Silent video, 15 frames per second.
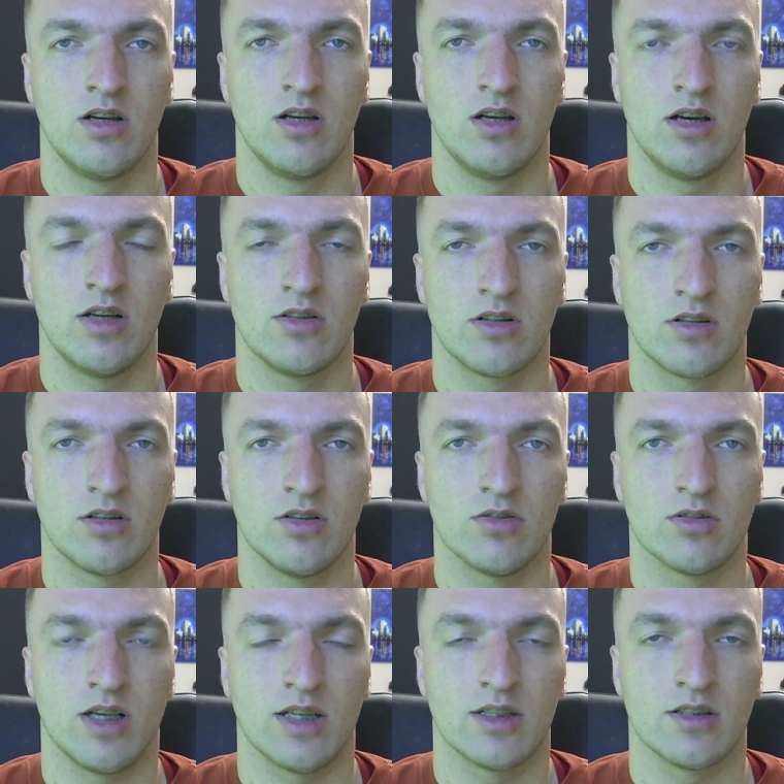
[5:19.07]
I took those
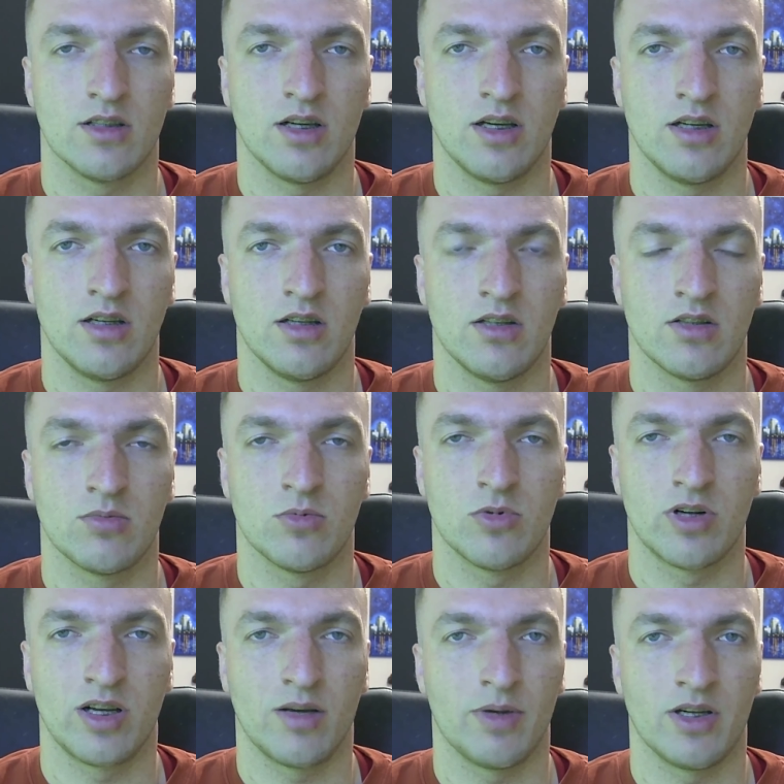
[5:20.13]
last night, and this
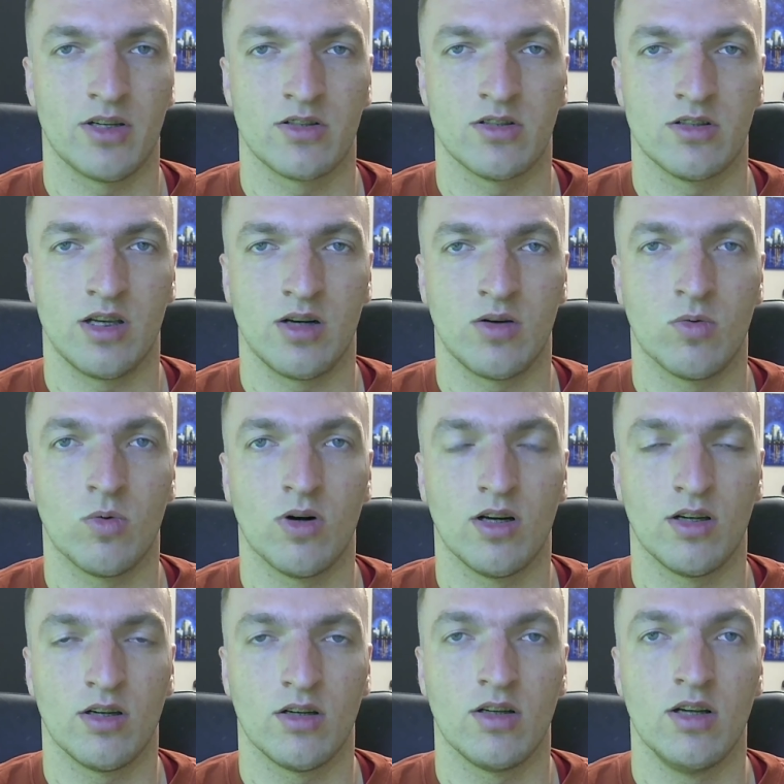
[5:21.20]
morning I managed to take
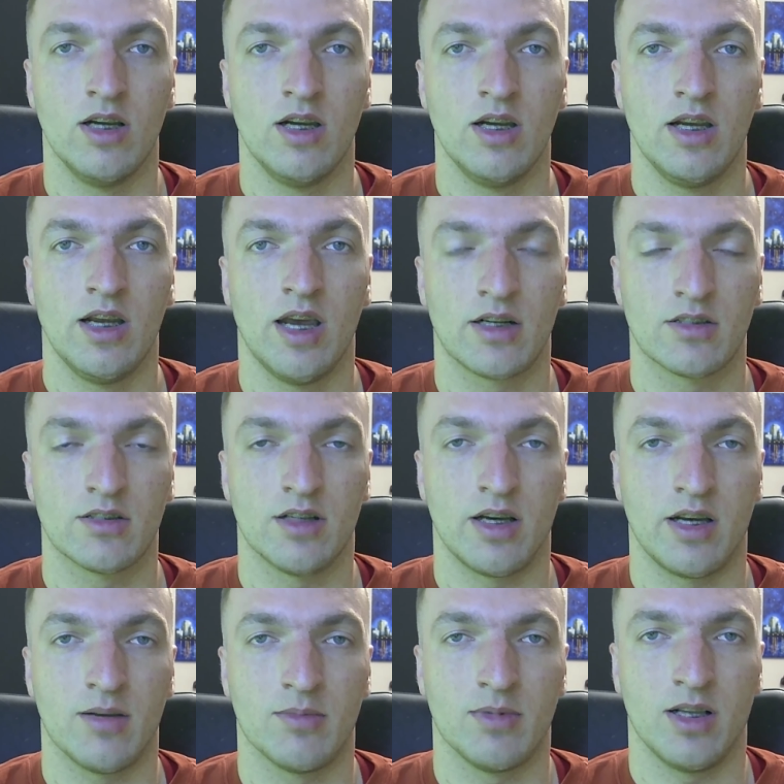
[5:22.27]
one
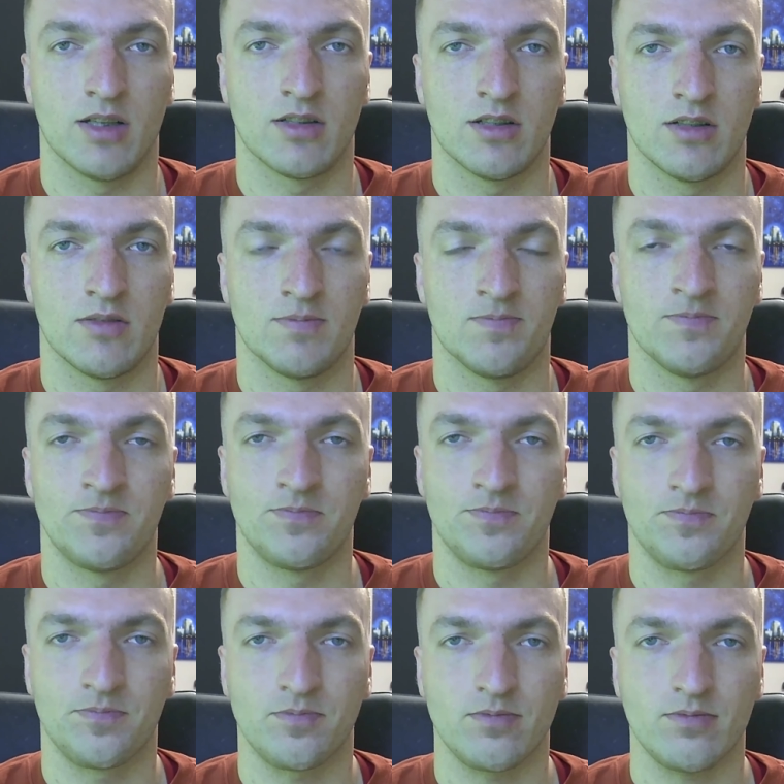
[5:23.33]
XIM lesson
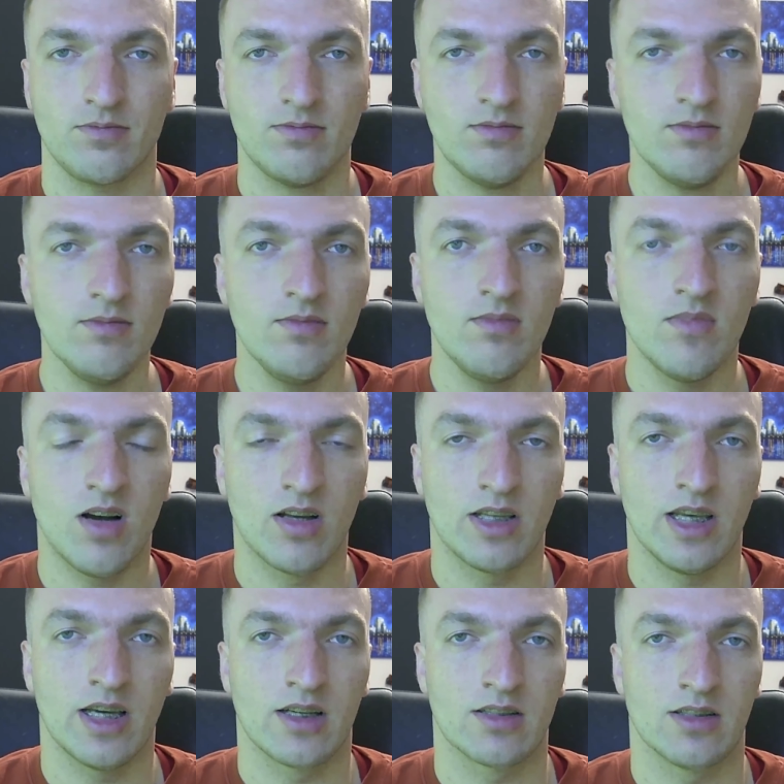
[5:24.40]
on the
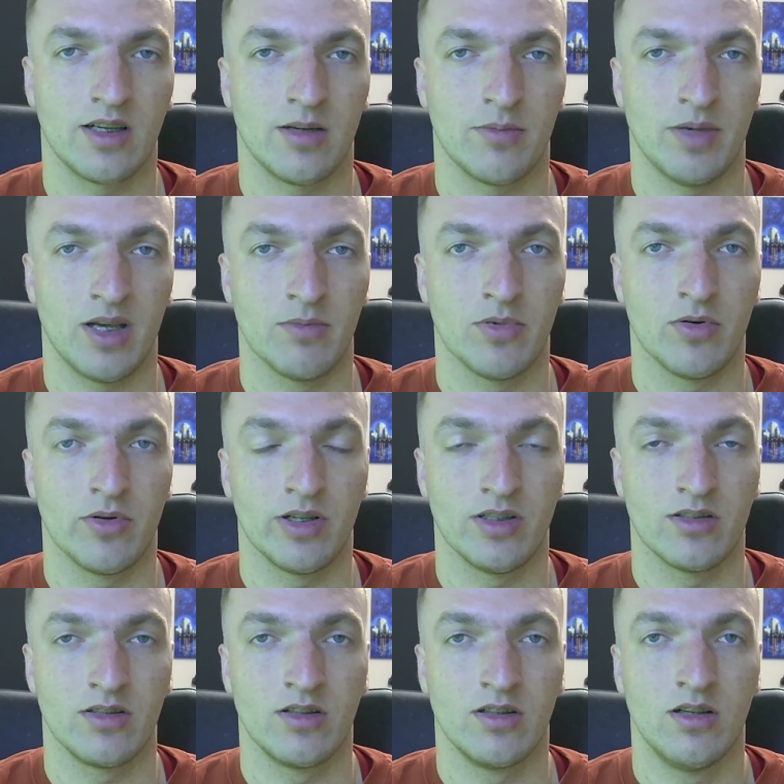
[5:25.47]
XIM
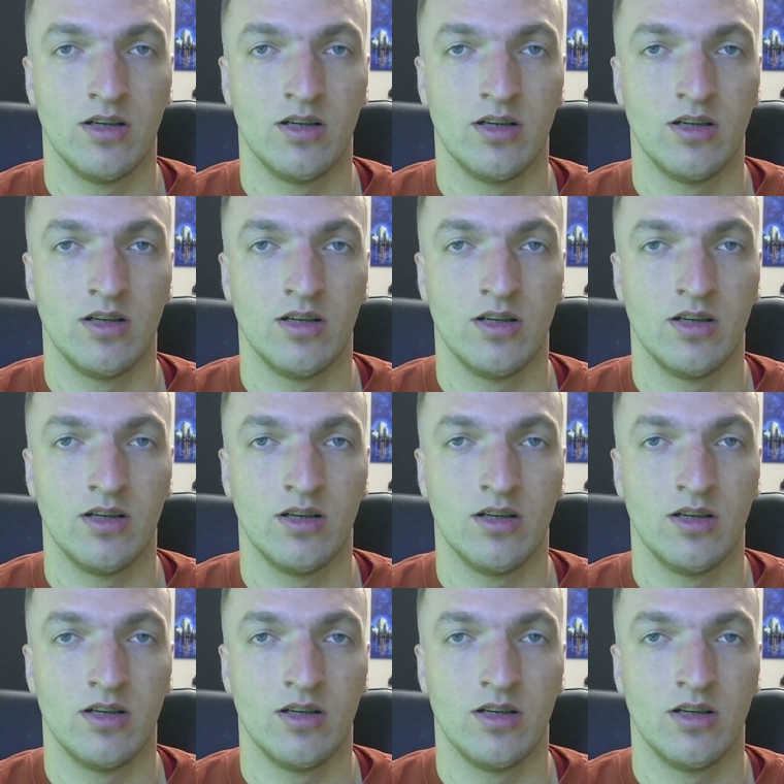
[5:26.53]
endpoints.